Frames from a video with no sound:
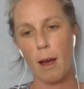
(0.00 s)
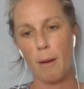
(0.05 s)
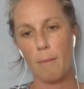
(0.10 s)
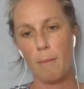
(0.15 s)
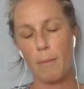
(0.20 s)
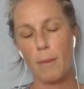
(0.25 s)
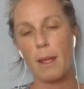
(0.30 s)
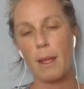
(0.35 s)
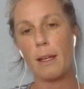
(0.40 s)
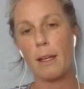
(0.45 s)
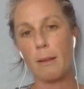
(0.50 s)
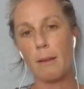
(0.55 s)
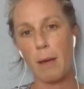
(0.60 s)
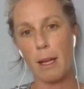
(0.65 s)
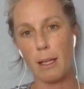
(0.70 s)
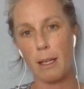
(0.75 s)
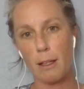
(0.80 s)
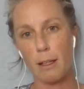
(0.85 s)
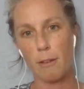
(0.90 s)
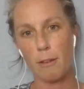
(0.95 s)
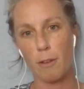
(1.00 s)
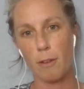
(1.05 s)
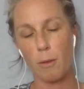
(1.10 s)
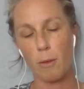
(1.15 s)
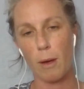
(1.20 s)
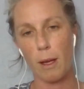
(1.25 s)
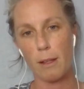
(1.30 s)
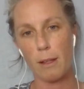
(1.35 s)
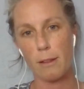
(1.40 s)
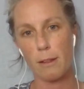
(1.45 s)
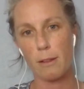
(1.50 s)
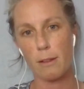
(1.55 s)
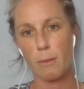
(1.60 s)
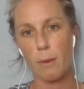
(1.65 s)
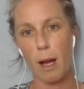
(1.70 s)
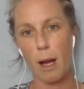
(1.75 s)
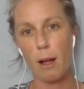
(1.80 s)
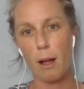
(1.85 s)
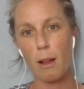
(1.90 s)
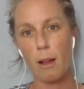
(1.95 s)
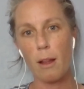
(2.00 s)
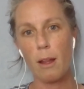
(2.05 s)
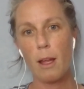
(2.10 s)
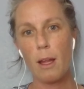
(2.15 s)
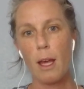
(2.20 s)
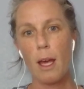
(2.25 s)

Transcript: in many different ways as well,